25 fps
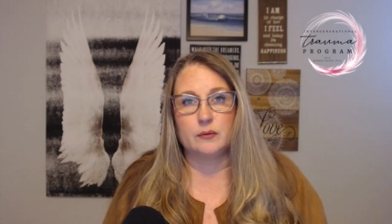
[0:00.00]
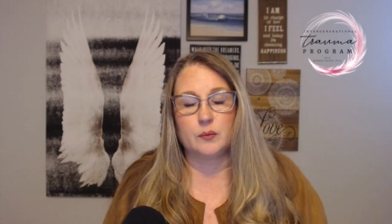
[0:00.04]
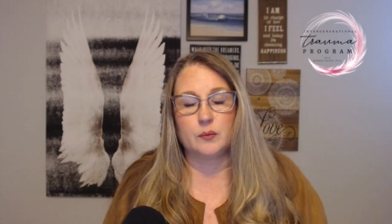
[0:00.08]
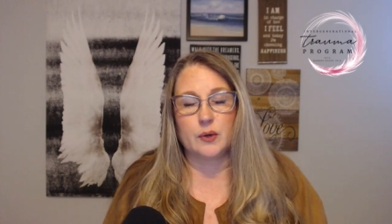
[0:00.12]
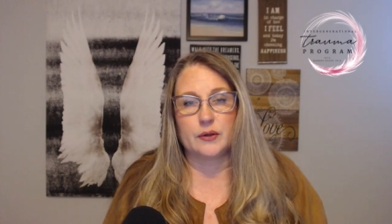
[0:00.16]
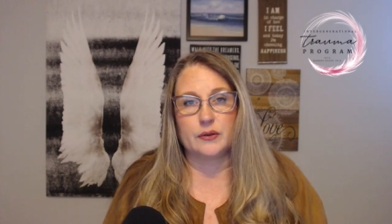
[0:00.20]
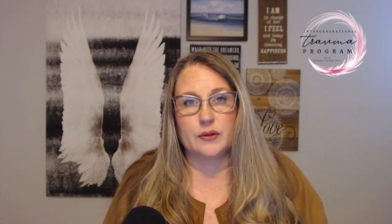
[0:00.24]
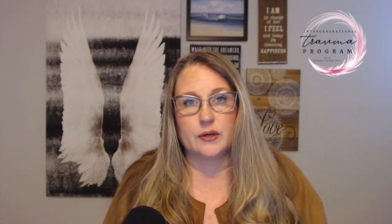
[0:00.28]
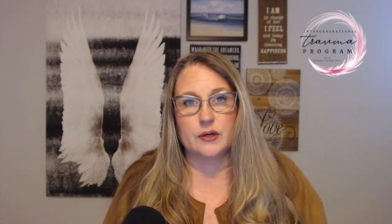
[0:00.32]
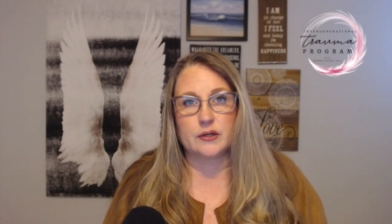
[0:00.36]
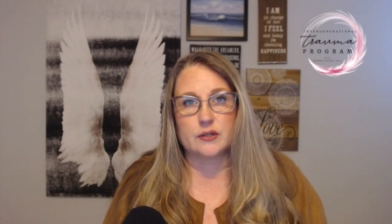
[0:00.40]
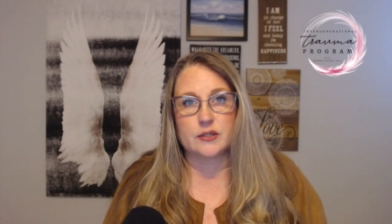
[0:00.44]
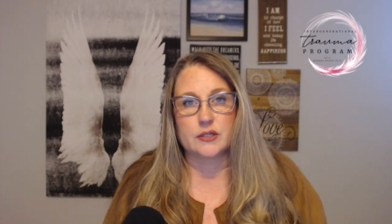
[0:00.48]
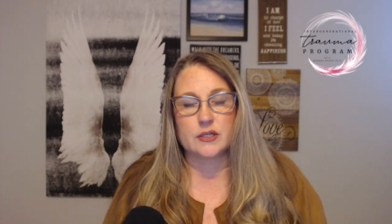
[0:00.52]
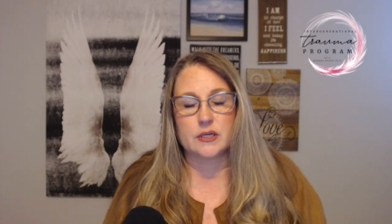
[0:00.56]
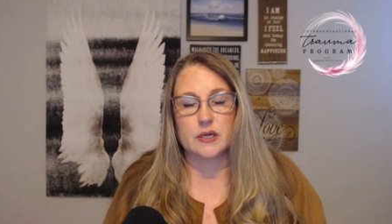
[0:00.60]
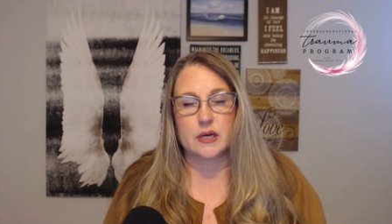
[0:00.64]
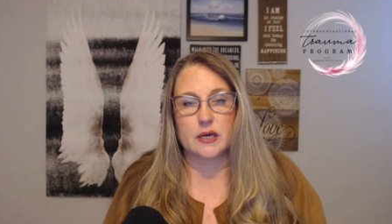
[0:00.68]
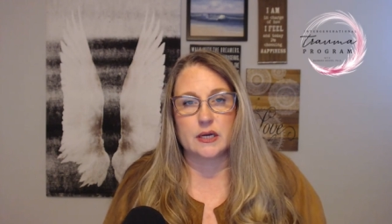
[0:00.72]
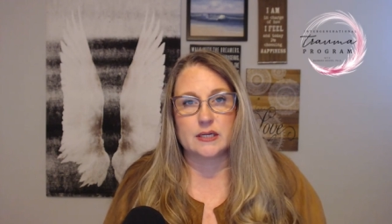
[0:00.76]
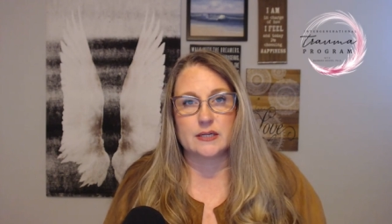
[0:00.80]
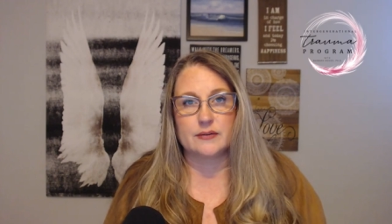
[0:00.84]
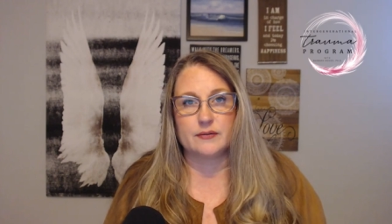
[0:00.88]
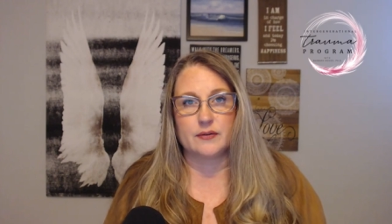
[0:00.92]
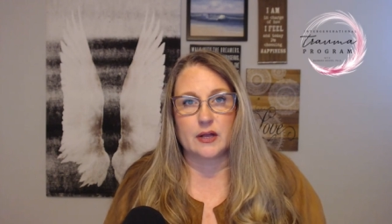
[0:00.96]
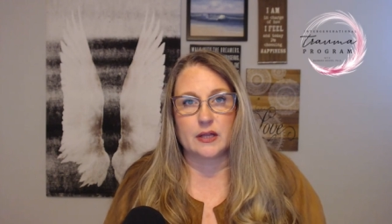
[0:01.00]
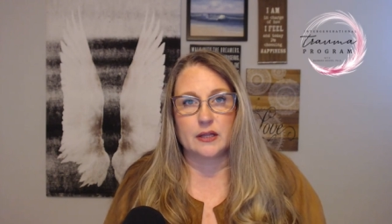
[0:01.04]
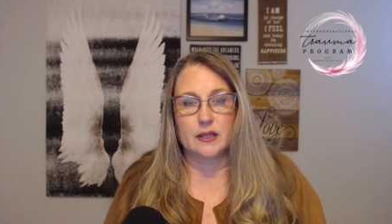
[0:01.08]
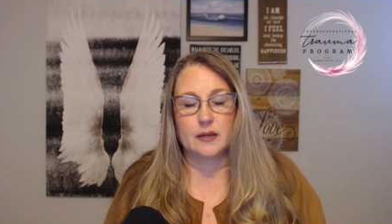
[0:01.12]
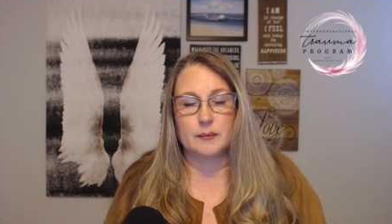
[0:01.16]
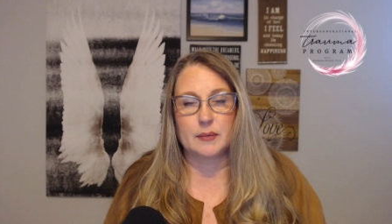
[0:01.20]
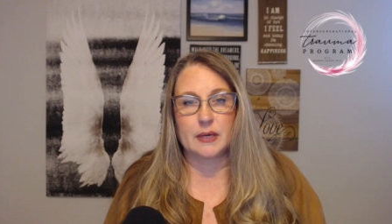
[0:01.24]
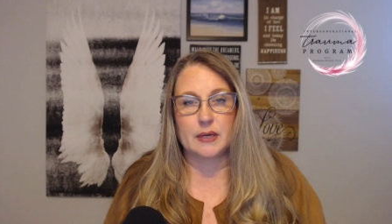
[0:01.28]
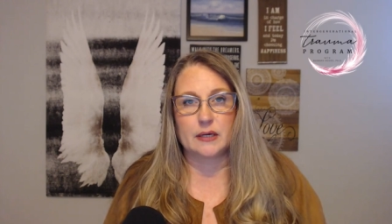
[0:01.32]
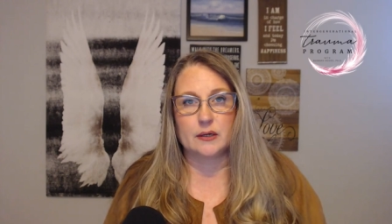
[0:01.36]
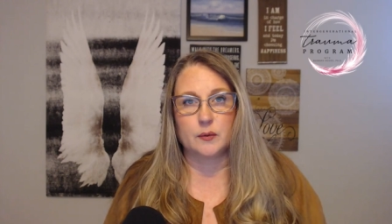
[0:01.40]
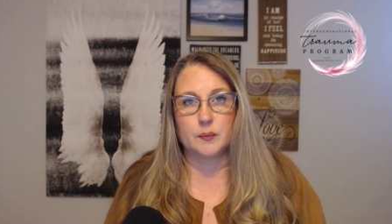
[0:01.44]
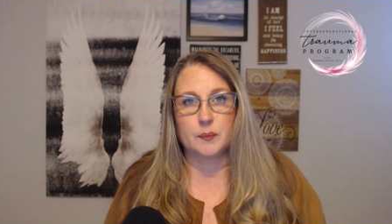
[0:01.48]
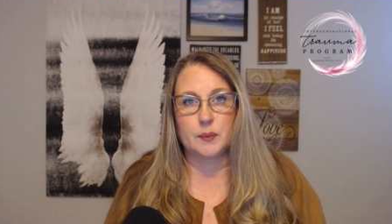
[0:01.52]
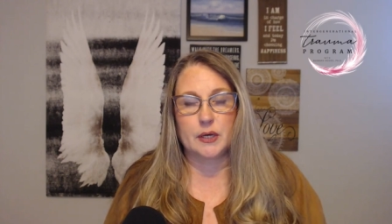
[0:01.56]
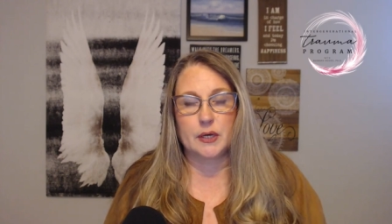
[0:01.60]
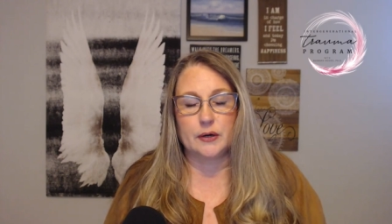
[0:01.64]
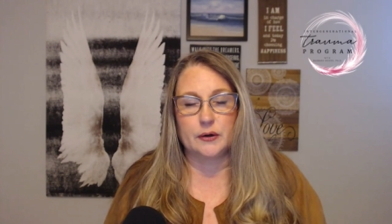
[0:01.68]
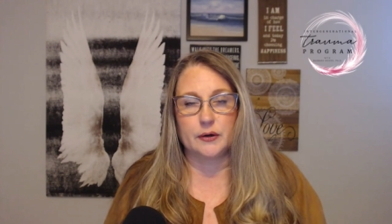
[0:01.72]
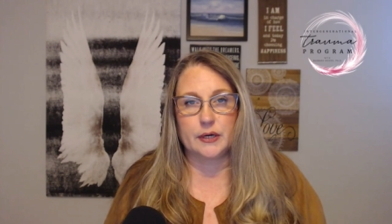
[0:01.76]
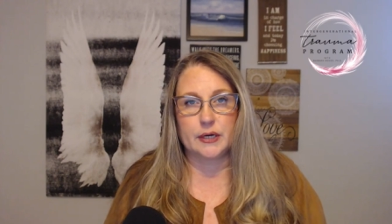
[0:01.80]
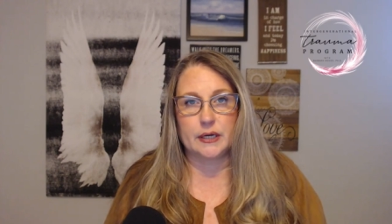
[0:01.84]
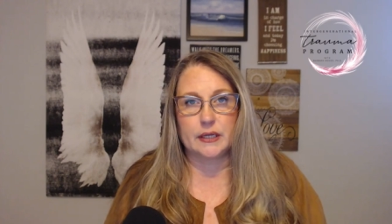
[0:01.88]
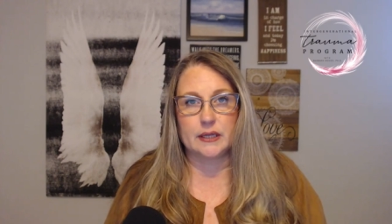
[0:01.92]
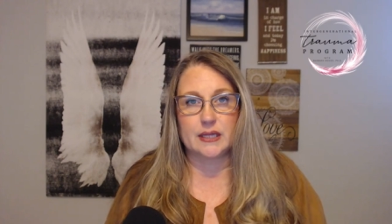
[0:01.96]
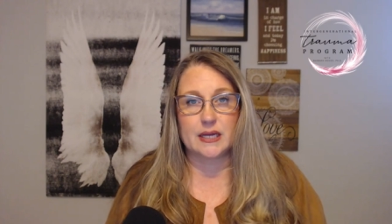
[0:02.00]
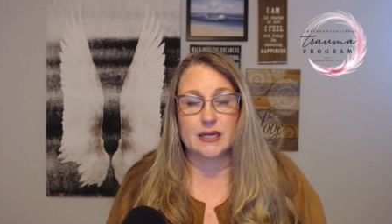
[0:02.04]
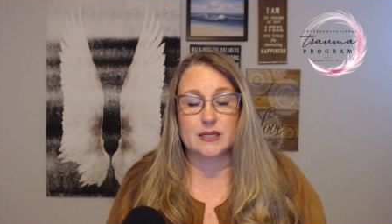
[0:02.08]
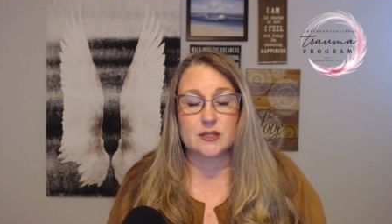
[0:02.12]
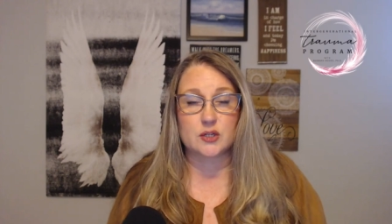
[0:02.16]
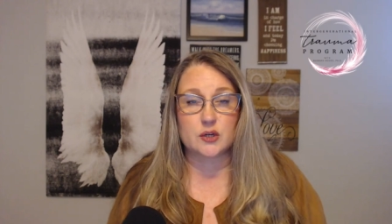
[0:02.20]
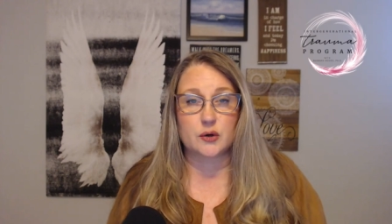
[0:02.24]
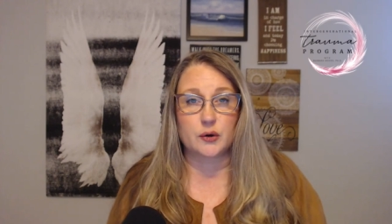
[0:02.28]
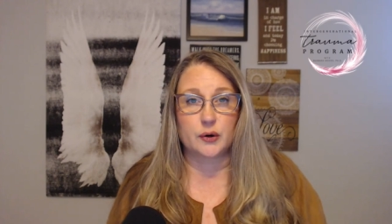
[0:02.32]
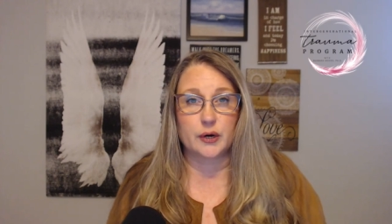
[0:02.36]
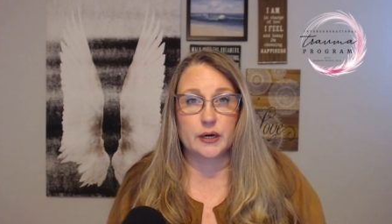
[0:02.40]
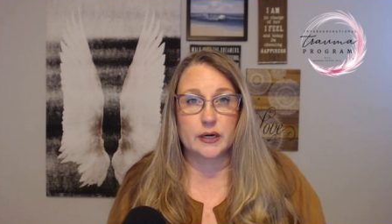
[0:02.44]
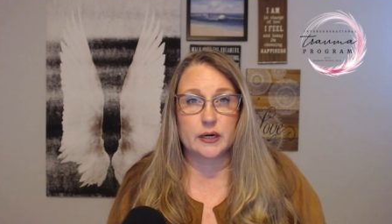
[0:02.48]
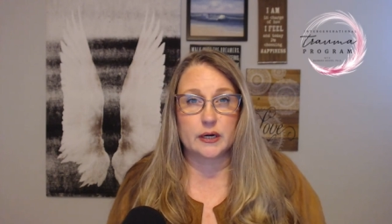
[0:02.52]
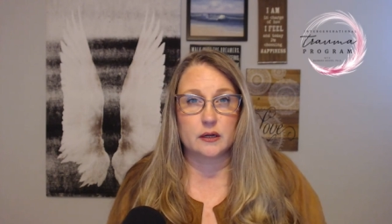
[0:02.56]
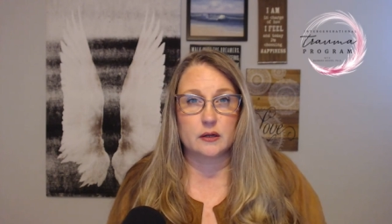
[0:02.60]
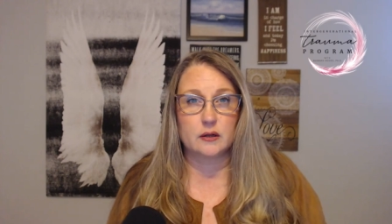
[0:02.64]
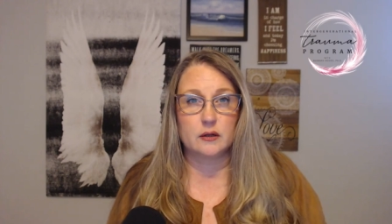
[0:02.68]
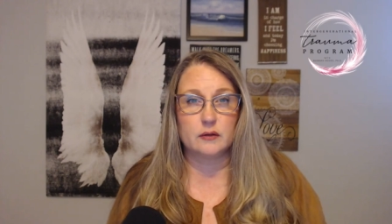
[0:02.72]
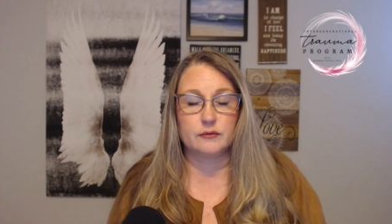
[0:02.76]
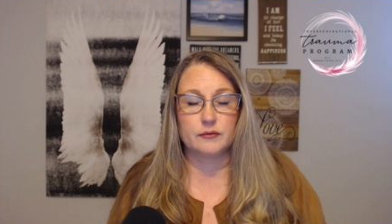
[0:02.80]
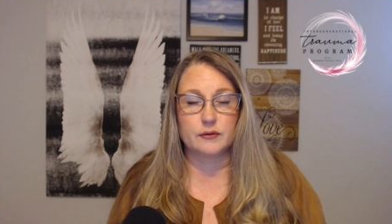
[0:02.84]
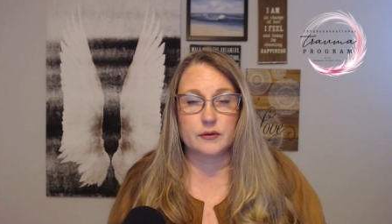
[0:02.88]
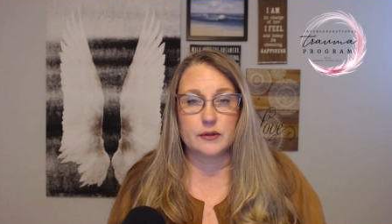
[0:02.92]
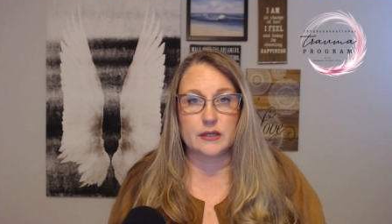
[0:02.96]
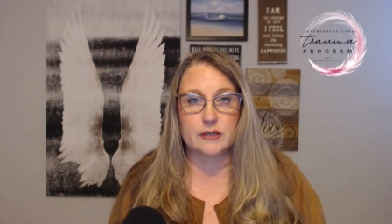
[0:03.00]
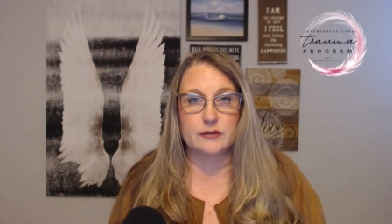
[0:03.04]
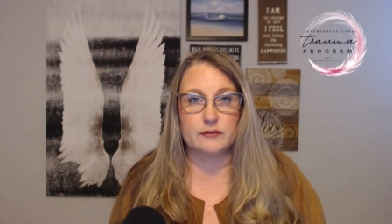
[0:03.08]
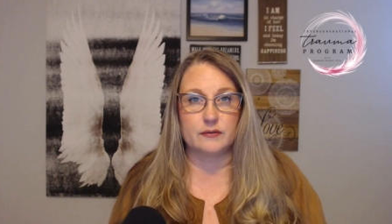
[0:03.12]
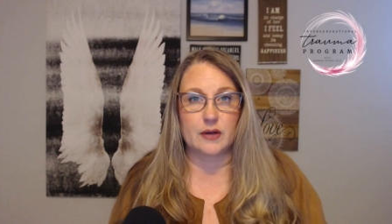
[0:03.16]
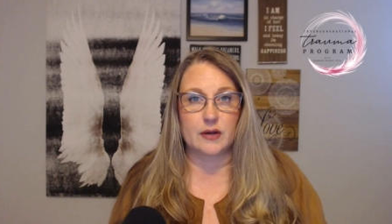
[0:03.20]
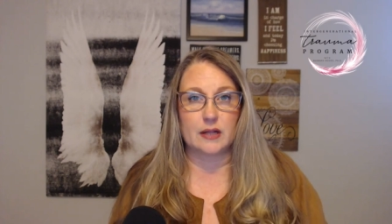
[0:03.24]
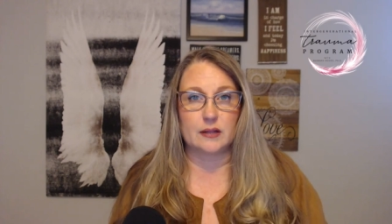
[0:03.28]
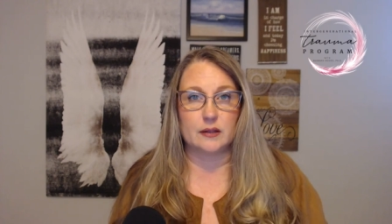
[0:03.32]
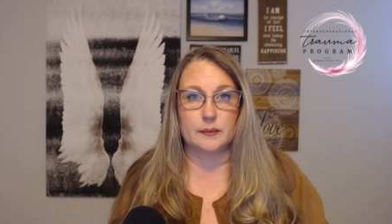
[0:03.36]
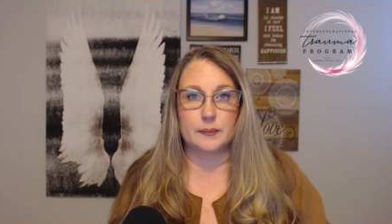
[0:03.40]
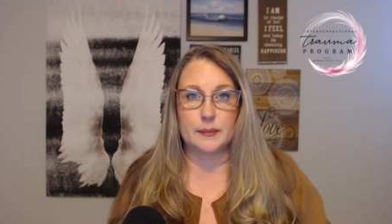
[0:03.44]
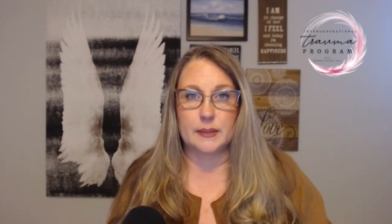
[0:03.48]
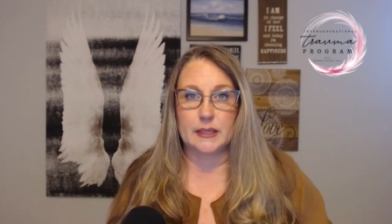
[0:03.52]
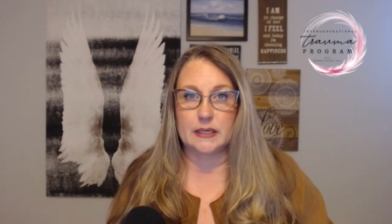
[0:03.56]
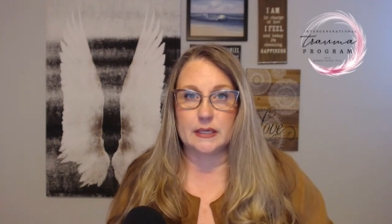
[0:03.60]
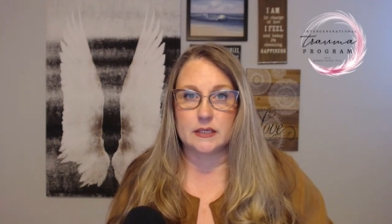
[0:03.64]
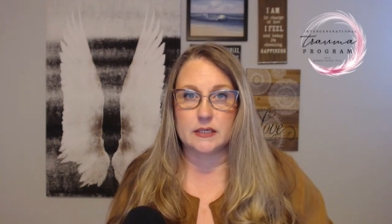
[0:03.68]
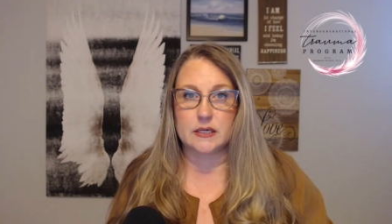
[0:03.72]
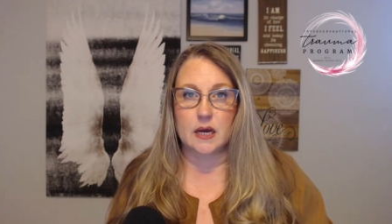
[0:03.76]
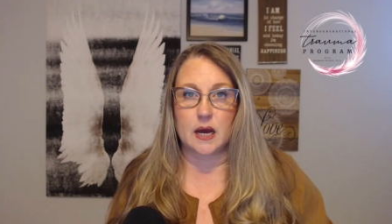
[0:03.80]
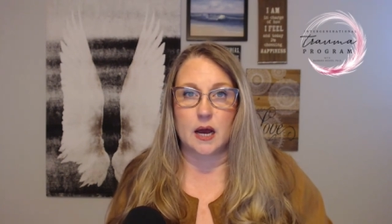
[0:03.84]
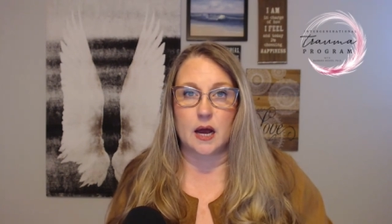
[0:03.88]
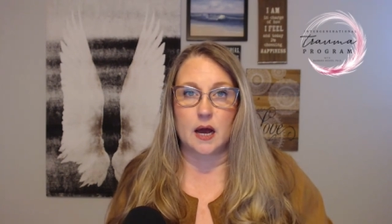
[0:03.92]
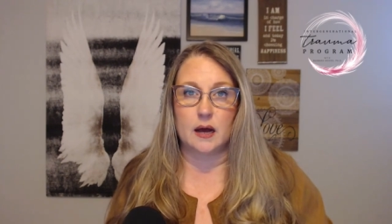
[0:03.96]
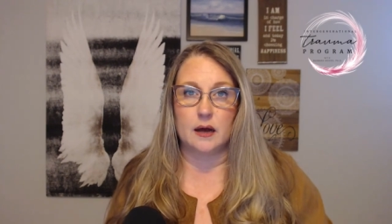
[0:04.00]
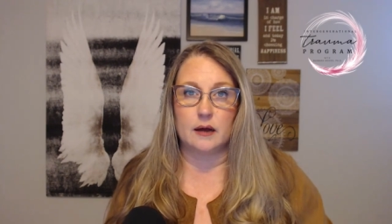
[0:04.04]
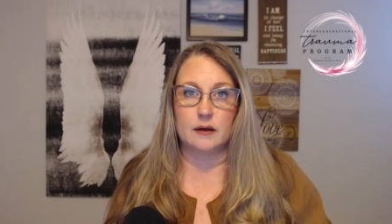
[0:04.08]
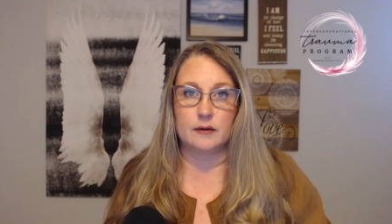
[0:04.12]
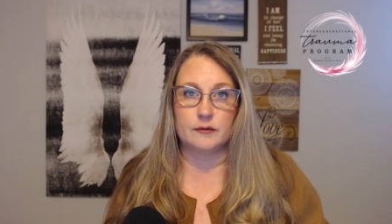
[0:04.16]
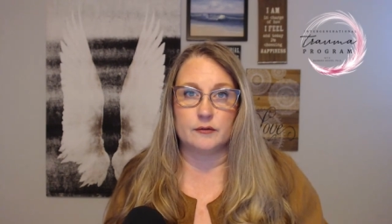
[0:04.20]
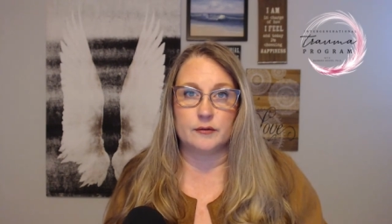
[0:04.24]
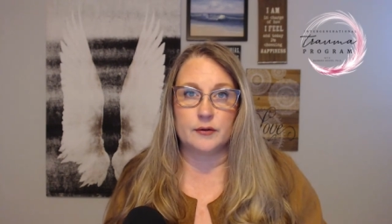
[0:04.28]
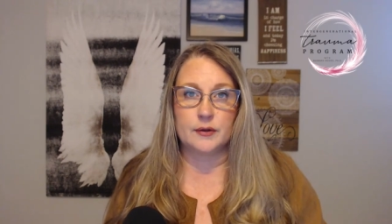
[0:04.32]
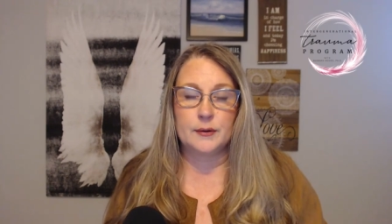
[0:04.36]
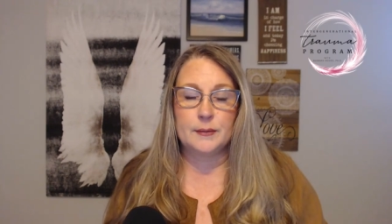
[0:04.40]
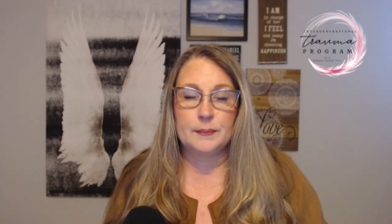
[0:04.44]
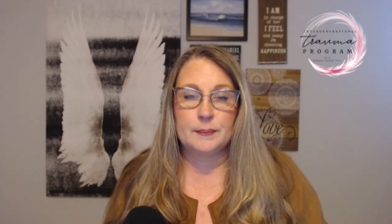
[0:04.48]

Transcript: where there's a developmental period that's critical for the development of